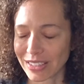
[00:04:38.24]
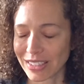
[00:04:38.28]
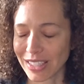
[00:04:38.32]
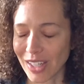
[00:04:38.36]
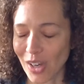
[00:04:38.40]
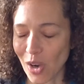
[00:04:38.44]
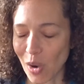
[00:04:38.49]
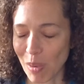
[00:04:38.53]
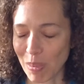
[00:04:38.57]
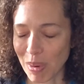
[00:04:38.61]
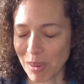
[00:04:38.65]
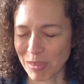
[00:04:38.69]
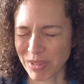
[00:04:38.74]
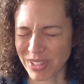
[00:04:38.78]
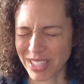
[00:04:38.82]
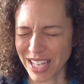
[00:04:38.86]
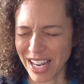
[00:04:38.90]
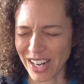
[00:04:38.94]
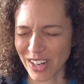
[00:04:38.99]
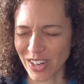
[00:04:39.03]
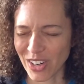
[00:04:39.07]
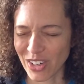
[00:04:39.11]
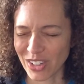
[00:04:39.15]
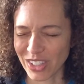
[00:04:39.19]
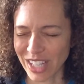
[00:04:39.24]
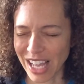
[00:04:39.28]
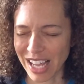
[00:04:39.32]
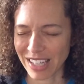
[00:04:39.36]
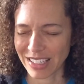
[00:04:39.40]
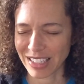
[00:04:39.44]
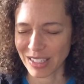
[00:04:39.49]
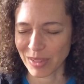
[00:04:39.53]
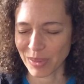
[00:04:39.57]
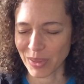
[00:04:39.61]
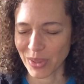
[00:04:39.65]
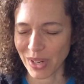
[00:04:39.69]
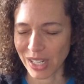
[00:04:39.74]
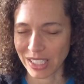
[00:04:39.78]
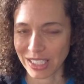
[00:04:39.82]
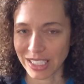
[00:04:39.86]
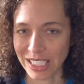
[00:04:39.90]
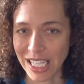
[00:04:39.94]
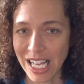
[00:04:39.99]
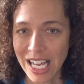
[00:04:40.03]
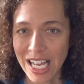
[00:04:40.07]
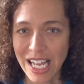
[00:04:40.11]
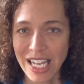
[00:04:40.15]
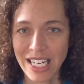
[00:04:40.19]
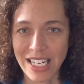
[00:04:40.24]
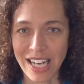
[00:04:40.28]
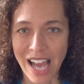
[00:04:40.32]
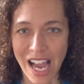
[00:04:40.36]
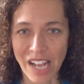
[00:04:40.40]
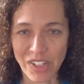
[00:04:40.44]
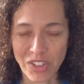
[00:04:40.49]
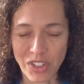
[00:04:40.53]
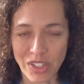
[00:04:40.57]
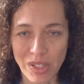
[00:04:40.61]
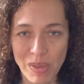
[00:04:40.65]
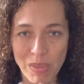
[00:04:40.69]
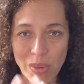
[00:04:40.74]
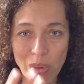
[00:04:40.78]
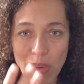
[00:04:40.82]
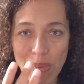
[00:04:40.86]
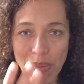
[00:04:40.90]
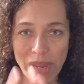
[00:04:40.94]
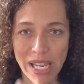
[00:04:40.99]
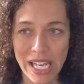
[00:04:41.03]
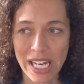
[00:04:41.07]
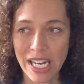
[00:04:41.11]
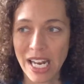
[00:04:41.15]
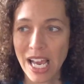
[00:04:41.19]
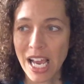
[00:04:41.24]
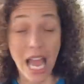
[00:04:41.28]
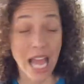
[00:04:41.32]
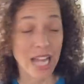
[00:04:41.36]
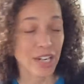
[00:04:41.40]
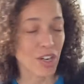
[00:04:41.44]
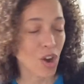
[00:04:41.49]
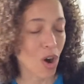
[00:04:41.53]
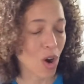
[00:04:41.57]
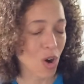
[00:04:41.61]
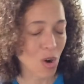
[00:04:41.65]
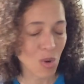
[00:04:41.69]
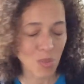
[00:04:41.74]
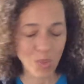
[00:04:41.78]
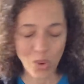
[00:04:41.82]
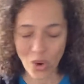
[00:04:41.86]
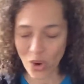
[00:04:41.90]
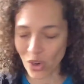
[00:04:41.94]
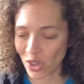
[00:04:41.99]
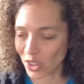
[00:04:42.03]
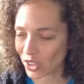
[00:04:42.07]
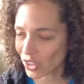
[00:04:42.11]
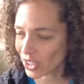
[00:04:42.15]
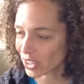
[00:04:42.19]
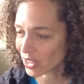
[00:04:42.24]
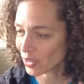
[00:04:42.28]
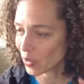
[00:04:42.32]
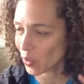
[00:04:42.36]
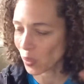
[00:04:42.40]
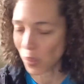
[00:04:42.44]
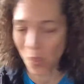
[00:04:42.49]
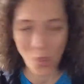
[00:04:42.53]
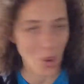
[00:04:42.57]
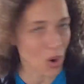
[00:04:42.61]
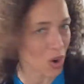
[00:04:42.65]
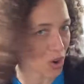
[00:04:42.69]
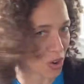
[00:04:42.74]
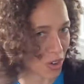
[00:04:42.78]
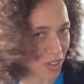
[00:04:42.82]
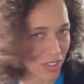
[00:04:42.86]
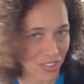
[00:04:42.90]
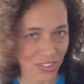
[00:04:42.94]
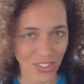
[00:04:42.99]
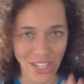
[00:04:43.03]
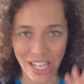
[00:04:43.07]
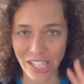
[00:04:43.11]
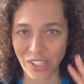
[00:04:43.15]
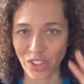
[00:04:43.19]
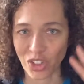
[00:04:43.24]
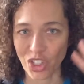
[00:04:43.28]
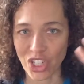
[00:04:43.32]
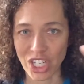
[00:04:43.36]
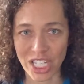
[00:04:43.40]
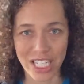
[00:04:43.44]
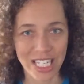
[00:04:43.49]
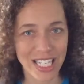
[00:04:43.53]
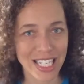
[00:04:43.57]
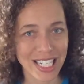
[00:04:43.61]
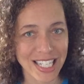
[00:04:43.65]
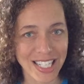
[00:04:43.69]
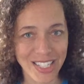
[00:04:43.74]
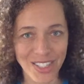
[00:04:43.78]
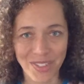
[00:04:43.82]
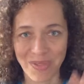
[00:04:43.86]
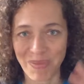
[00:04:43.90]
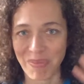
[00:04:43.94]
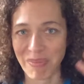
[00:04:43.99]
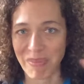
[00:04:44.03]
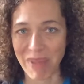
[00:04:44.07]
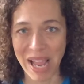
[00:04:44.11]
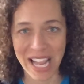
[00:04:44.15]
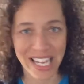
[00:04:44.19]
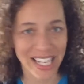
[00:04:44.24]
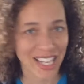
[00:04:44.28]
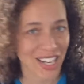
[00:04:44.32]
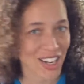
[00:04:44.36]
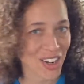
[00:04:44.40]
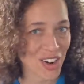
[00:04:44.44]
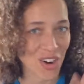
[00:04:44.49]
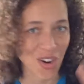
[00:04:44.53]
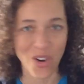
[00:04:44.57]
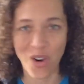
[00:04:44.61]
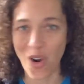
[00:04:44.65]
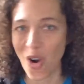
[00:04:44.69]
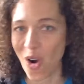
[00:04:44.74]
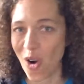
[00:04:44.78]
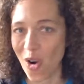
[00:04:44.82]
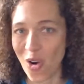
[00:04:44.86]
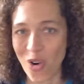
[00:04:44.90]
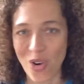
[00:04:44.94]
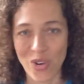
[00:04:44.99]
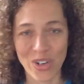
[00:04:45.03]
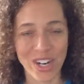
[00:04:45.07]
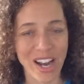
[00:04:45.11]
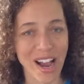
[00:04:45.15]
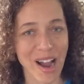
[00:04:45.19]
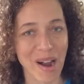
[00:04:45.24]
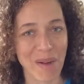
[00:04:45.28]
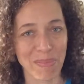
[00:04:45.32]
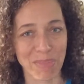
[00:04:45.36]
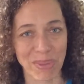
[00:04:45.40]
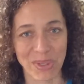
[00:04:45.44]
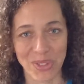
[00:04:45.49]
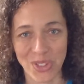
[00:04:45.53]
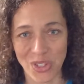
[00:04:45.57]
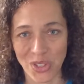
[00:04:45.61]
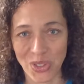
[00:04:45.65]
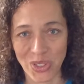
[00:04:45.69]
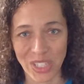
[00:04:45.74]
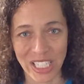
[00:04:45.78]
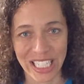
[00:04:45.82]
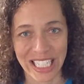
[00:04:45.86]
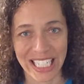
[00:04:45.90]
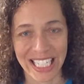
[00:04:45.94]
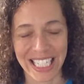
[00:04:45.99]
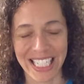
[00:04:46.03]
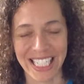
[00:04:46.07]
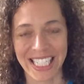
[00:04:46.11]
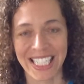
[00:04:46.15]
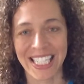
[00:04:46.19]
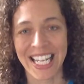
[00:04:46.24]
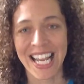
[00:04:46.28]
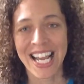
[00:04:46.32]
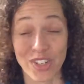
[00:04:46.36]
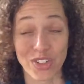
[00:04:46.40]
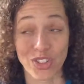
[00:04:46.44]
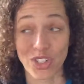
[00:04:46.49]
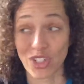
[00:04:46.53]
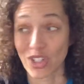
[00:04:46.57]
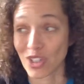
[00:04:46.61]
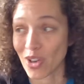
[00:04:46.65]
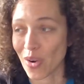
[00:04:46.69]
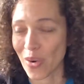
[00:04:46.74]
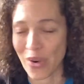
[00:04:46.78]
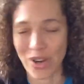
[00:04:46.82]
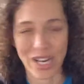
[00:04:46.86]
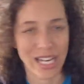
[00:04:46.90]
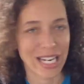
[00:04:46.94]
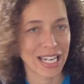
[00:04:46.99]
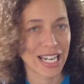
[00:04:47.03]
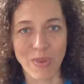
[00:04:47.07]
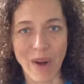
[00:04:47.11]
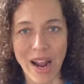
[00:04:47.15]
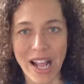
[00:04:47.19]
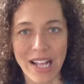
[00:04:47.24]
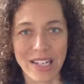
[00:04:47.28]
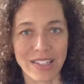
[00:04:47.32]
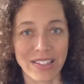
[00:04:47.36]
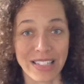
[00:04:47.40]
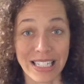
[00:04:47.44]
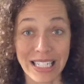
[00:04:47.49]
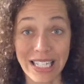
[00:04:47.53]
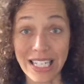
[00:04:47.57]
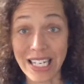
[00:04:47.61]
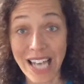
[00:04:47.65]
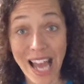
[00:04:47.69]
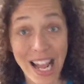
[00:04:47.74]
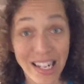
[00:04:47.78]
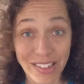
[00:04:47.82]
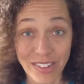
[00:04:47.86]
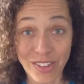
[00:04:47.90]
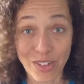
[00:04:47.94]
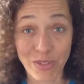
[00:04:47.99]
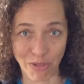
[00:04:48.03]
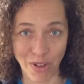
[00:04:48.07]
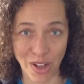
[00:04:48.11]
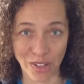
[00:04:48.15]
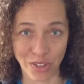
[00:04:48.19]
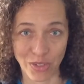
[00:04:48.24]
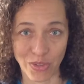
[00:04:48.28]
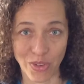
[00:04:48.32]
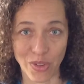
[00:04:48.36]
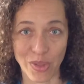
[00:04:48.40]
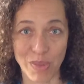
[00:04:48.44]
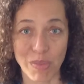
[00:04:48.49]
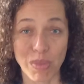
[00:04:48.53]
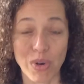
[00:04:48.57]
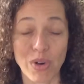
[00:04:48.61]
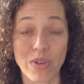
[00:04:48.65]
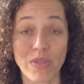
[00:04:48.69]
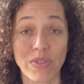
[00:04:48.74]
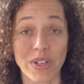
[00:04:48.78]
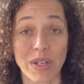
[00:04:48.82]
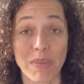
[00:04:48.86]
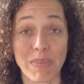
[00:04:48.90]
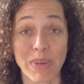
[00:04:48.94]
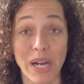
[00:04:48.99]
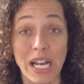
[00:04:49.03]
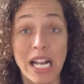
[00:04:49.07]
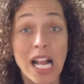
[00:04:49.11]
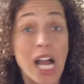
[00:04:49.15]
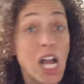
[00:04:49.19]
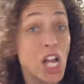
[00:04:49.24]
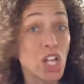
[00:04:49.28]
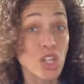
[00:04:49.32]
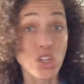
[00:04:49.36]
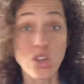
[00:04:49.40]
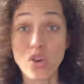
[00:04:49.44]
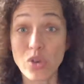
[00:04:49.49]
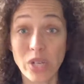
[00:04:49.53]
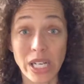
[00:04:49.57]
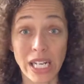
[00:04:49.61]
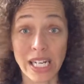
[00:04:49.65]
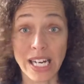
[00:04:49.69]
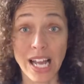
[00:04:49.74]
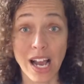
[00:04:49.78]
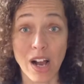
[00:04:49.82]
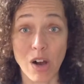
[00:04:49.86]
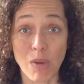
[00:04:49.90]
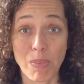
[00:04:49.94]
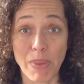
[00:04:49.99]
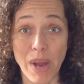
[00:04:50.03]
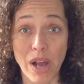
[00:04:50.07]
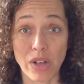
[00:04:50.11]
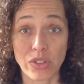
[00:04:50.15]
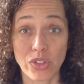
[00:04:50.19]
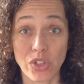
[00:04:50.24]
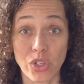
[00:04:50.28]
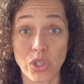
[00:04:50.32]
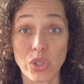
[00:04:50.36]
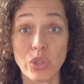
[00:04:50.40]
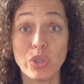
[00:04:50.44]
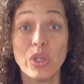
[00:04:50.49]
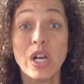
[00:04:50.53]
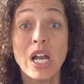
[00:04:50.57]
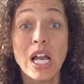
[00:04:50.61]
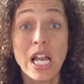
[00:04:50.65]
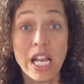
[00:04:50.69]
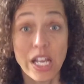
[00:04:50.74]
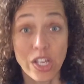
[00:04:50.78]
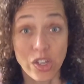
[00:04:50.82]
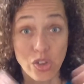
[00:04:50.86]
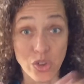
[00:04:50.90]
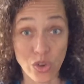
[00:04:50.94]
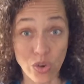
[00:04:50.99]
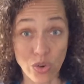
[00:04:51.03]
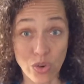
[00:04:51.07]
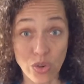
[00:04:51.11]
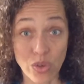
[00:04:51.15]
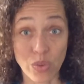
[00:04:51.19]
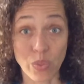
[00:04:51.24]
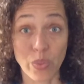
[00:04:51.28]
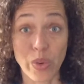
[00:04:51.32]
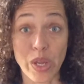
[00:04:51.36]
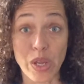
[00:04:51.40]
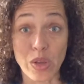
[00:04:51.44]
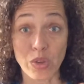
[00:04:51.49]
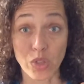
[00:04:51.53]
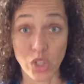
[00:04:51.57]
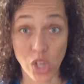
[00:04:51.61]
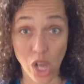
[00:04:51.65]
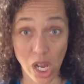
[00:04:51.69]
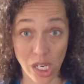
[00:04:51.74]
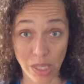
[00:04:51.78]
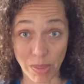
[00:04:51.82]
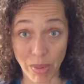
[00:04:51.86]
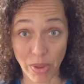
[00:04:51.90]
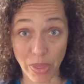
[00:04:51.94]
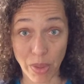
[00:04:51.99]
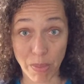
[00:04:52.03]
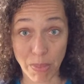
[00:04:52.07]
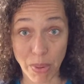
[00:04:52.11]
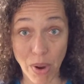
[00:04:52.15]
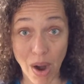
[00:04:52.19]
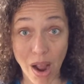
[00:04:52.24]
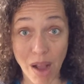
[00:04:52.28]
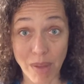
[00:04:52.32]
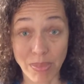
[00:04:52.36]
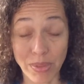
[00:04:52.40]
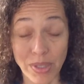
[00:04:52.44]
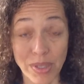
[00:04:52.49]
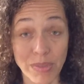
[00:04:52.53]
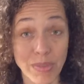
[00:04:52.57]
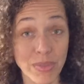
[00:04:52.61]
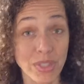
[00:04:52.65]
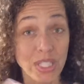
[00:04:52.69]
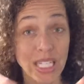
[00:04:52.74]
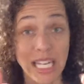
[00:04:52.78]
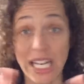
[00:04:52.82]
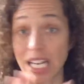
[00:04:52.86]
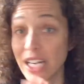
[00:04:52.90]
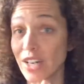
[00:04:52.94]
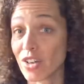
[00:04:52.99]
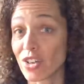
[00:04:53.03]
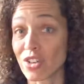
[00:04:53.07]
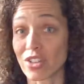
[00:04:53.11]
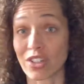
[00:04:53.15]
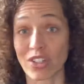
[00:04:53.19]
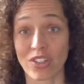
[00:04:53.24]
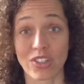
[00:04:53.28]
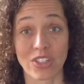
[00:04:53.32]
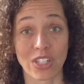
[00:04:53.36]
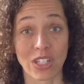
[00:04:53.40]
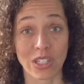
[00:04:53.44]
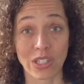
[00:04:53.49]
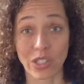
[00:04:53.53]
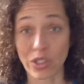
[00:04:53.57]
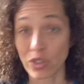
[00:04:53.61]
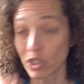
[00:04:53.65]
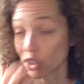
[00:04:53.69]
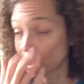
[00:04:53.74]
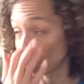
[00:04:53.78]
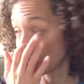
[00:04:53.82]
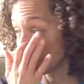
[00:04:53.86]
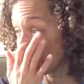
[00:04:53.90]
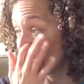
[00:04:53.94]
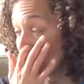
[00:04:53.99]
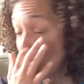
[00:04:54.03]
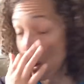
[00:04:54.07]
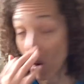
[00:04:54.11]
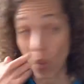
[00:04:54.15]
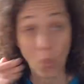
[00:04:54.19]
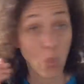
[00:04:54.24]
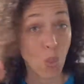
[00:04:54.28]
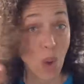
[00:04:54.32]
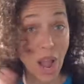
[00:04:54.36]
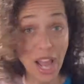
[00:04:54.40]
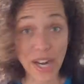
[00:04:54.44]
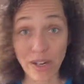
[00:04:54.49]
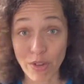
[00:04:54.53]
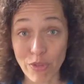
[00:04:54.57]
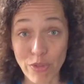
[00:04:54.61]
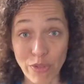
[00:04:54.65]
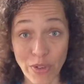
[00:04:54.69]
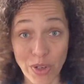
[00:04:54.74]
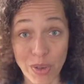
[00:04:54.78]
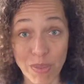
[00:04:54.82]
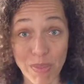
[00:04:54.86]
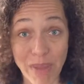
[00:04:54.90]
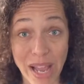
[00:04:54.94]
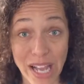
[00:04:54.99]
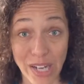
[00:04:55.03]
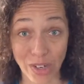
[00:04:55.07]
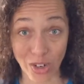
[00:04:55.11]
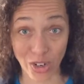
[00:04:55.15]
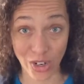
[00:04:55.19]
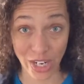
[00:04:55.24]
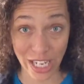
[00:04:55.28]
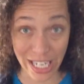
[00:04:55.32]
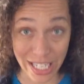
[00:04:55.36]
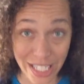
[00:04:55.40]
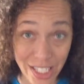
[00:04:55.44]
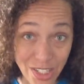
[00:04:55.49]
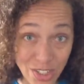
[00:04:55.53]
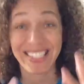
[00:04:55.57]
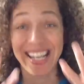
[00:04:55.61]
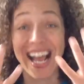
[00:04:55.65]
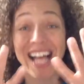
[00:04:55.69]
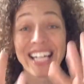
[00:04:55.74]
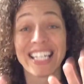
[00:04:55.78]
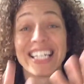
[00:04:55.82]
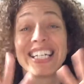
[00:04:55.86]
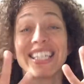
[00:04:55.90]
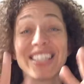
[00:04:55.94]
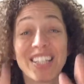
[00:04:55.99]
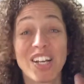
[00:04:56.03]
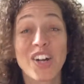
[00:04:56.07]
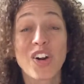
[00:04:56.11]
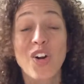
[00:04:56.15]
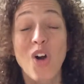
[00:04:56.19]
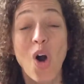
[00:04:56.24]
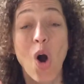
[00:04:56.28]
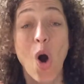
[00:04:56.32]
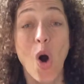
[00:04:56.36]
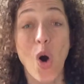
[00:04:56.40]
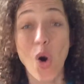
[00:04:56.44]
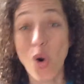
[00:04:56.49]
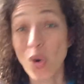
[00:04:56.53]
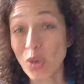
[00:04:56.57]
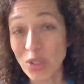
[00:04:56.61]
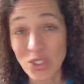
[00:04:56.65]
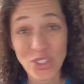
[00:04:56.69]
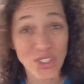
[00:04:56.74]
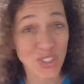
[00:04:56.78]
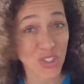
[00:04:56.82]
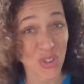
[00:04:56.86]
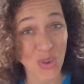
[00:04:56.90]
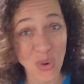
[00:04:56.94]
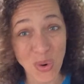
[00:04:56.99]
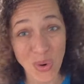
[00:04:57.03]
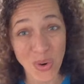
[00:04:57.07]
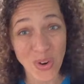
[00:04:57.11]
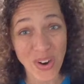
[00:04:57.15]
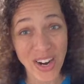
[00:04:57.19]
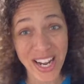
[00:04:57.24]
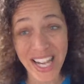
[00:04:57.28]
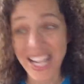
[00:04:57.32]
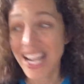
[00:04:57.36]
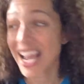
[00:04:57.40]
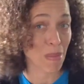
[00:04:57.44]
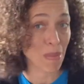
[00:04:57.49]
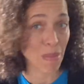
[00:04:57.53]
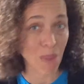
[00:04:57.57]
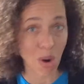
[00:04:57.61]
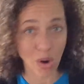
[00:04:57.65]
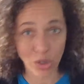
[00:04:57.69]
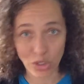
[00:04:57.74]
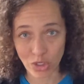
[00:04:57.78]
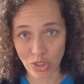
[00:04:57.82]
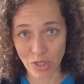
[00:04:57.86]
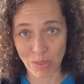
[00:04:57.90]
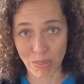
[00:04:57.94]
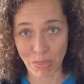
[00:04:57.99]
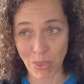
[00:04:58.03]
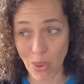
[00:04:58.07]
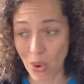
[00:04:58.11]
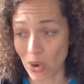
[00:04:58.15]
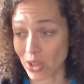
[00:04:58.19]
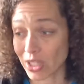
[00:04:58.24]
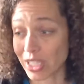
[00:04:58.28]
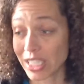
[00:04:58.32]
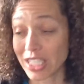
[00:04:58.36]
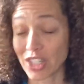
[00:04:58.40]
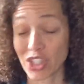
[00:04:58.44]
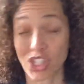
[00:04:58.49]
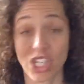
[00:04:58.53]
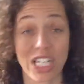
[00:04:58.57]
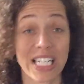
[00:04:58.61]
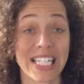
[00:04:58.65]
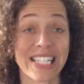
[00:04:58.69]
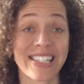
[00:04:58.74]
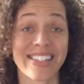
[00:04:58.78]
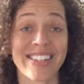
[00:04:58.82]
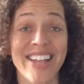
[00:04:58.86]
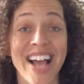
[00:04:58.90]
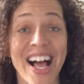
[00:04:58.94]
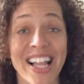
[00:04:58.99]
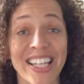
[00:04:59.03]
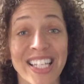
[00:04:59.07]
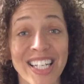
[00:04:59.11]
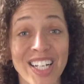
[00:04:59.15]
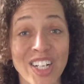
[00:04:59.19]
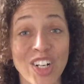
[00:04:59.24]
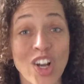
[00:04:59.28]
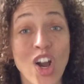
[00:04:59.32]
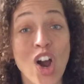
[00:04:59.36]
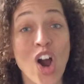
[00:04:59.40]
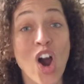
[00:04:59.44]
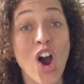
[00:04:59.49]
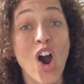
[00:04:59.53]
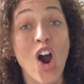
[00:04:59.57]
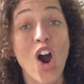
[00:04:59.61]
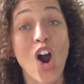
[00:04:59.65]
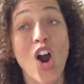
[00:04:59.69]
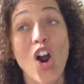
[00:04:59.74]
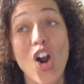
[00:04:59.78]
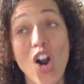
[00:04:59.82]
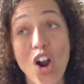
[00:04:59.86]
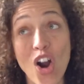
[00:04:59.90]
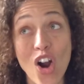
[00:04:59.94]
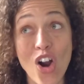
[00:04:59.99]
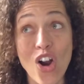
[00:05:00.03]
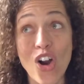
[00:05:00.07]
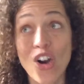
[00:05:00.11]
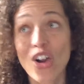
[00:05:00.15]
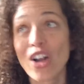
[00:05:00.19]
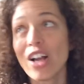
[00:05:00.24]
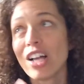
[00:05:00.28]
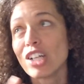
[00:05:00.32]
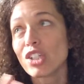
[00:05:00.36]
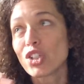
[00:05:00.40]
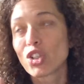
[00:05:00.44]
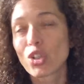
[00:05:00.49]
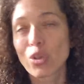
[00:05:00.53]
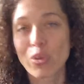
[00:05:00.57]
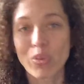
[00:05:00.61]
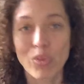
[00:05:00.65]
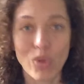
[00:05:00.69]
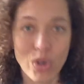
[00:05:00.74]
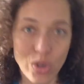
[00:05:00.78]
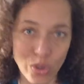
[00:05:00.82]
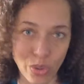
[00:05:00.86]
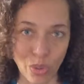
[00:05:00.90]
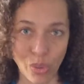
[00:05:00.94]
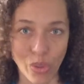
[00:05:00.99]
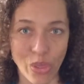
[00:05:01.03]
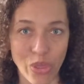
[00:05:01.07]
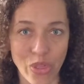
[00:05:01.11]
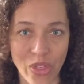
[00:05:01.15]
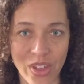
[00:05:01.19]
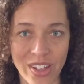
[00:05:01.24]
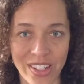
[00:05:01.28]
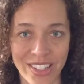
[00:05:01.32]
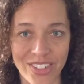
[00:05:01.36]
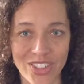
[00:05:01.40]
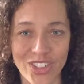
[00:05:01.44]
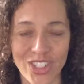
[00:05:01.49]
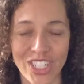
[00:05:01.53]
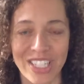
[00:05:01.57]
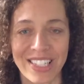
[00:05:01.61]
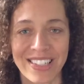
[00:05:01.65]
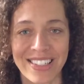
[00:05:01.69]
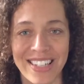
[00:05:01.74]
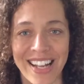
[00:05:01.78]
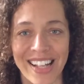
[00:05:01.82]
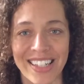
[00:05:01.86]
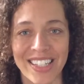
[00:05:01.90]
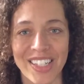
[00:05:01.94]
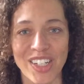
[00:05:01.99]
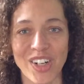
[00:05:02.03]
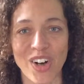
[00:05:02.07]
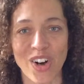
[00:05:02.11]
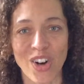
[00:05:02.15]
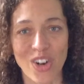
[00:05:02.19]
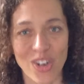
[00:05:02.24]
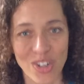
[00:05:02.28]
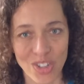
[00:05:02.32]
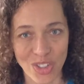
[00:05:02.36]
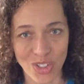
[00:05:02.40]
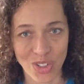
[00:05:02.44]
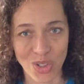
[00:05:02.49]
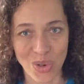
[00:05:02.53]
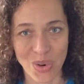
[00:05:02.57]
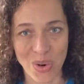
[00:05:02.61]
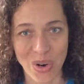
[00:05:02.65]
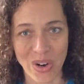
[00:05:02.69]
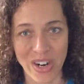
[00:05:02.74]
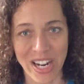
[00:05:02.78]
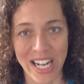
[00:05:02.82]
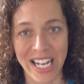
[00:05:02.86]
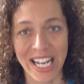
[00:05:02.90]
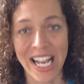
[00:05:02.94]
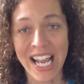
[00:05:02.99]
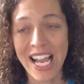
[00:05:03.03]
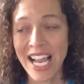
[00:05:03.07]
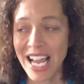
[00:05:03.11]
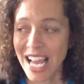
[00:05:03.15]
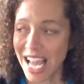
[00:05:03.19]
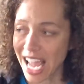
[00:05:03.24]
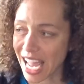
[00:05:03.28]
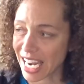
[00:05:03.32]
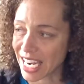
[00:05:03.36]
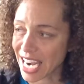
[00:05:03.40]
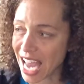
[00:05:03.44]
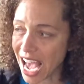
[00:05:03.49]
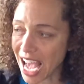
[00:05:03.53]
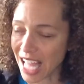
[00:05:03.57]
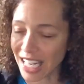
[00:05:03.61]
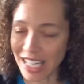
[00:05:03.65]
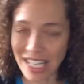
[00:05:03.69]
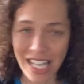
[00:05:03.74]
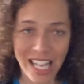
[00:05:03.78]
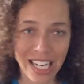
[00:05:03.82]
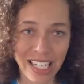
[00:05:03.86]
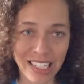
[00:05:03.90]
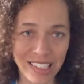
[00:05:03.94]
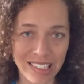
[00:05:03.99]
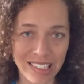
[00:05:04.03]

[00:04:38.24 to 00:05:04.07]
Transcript: hope I'm saying her last name correctly, Nigella Mumin, and homegirl works. Like, she's making her own opportunities, and she's already raised lots of funds for the movie, but you can help out too. We talk about the problems. Here's a solution. When a filmmaker is telling their own story, most importantly, she's telling her truth. She's telling her story and not letting